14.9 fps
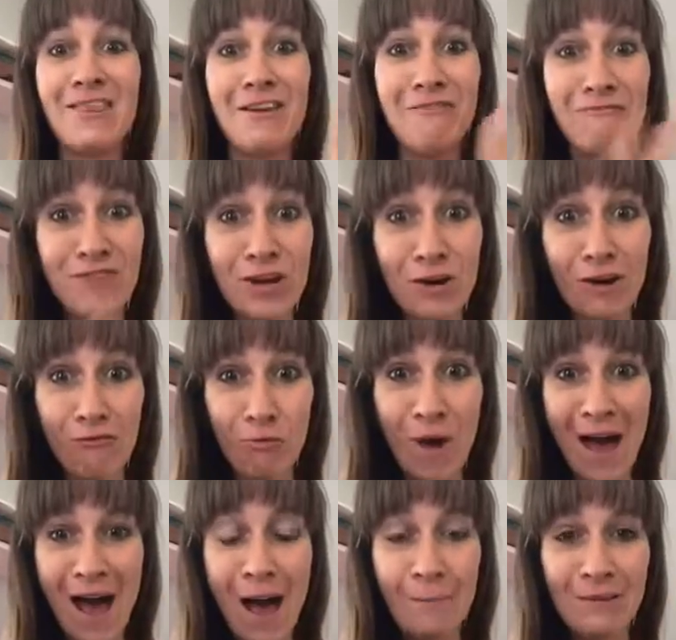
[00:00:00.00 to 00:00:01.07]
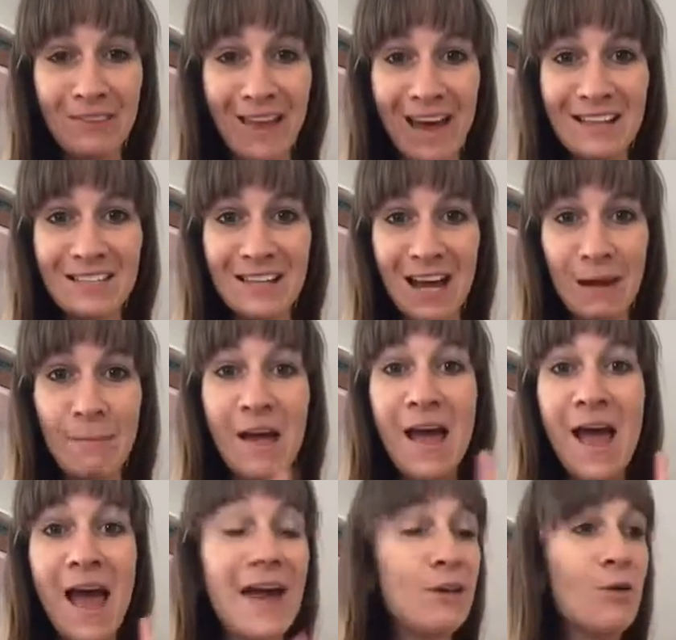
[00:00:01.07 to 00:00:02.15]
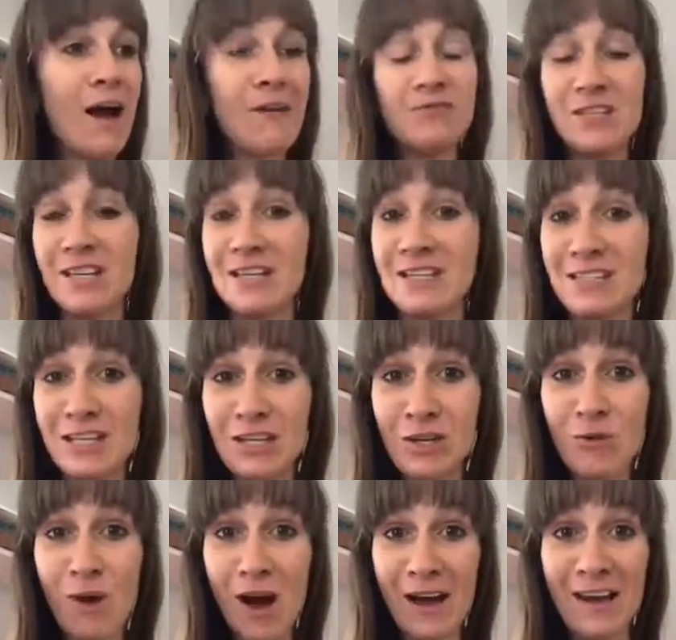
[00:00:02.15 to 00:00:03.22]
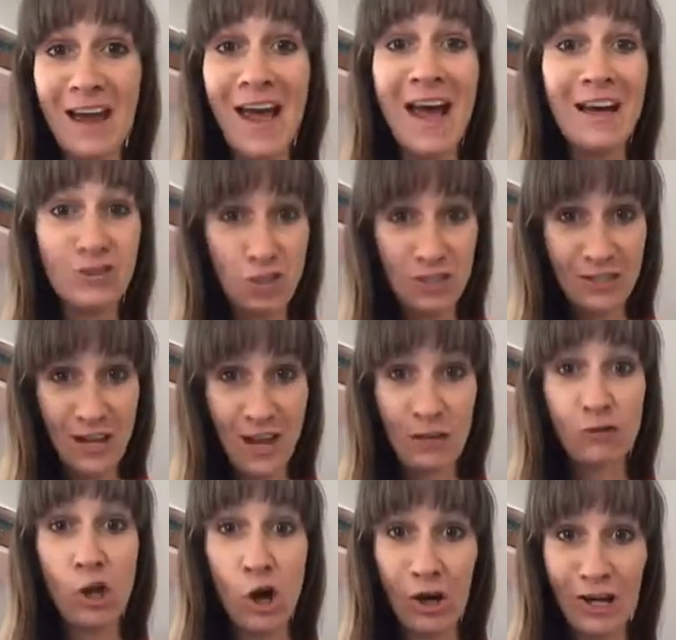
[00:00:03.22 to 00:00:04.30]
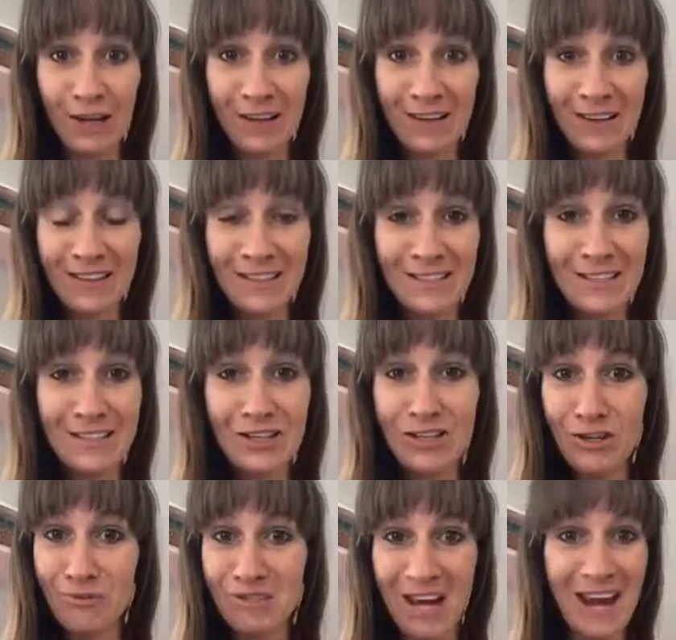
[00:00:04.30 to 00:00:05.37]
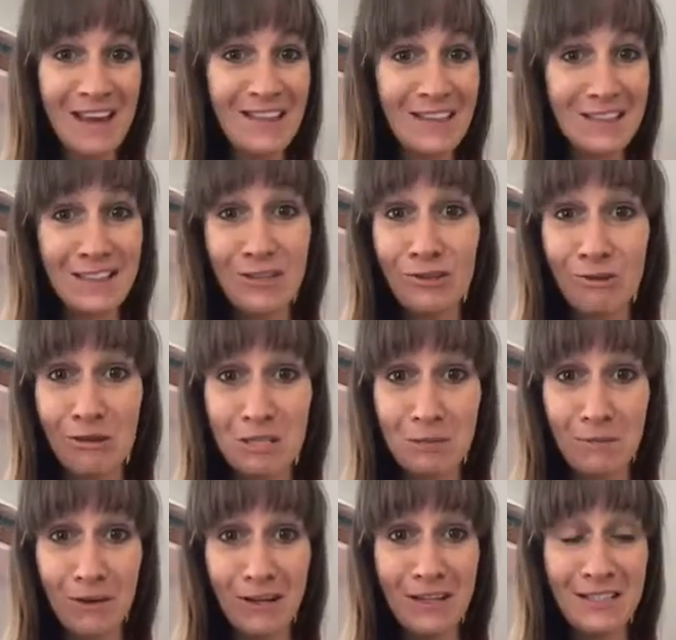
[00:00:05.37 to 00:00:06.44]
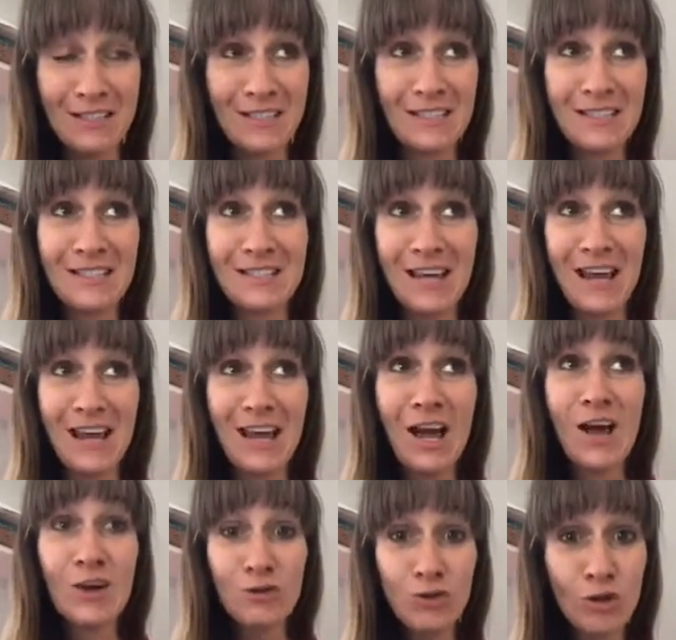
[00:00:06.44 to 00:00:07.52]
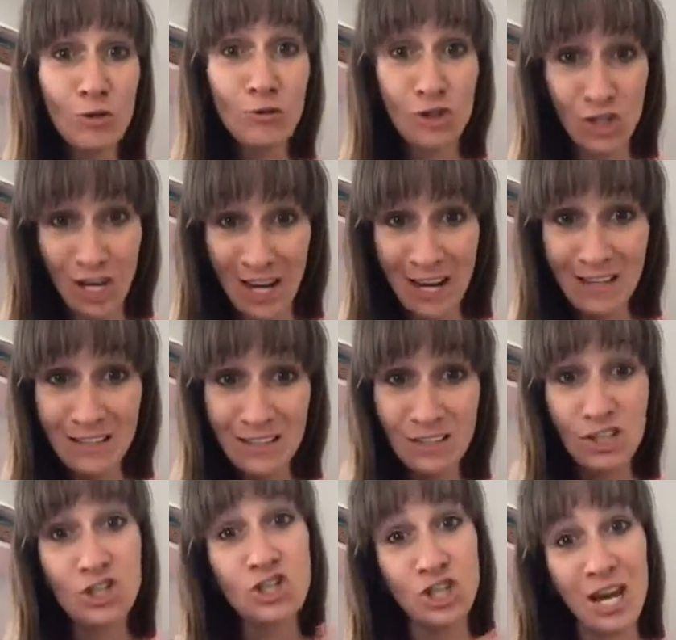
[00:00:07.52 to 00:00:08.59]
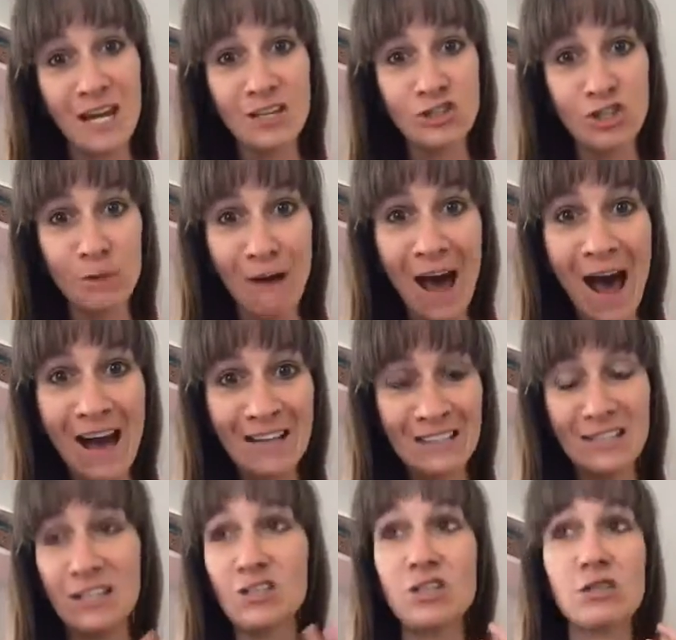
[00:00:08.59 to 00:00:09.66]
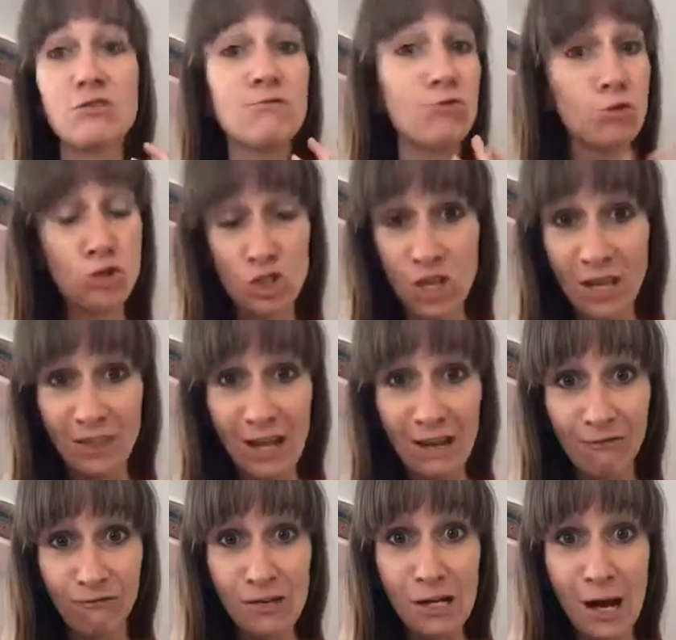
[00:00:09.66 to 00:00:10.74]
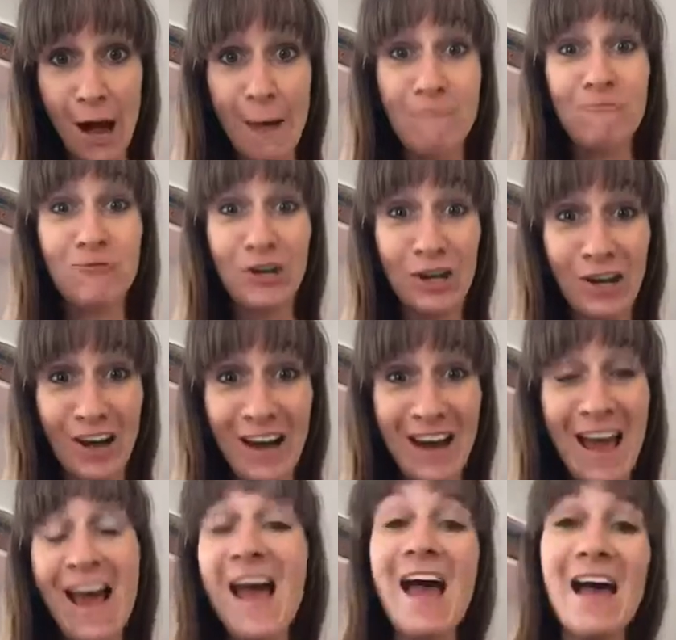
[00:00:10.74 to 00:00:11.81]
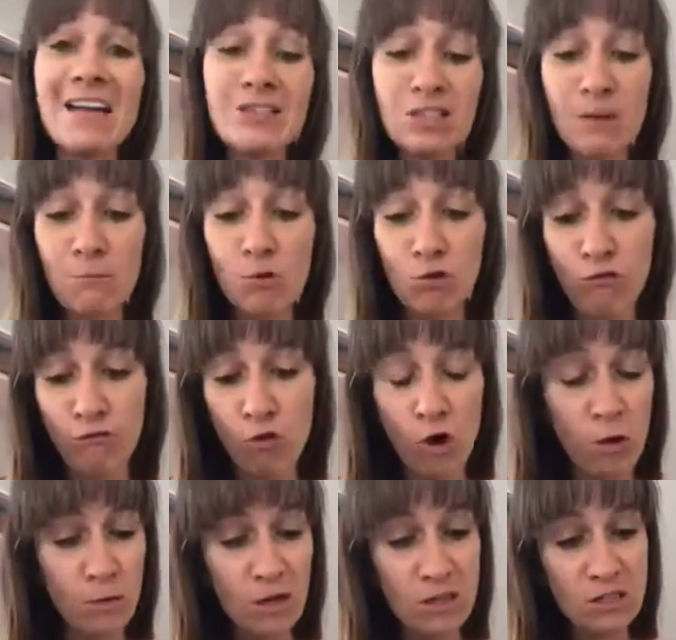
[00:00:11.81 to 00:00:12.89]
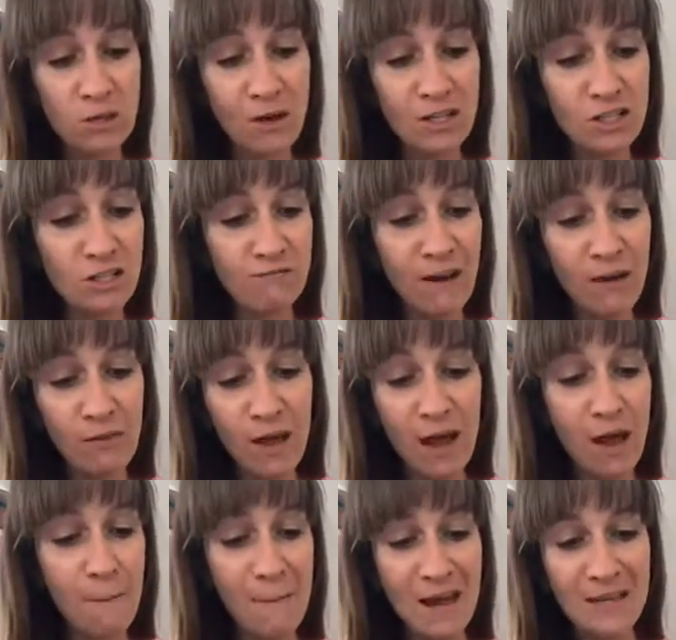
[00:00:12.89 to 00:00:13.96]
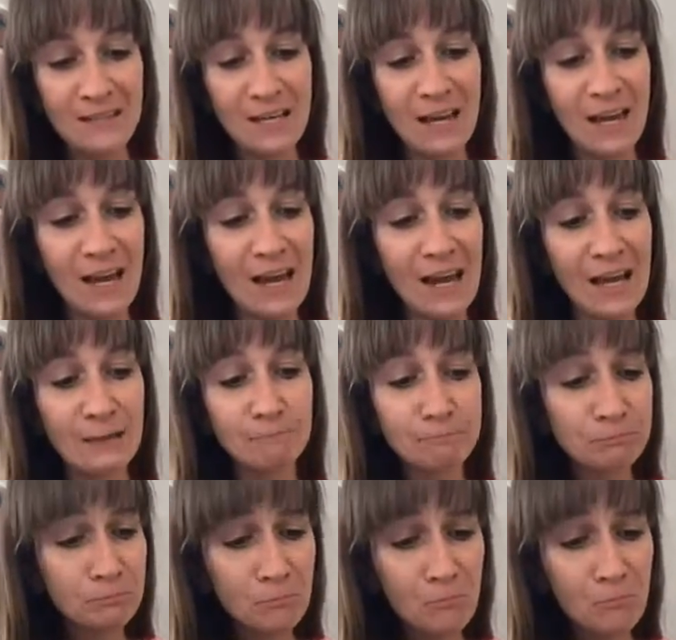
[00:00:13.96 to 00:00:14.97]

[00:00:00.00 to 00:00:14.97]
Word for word: and the fear of what happened last time, and you have to continue on and just say, Look, this is a new day. This is a new experience. This is a new chance to change the past and to shut that fear up for good and to move forward. So I just found that amazing and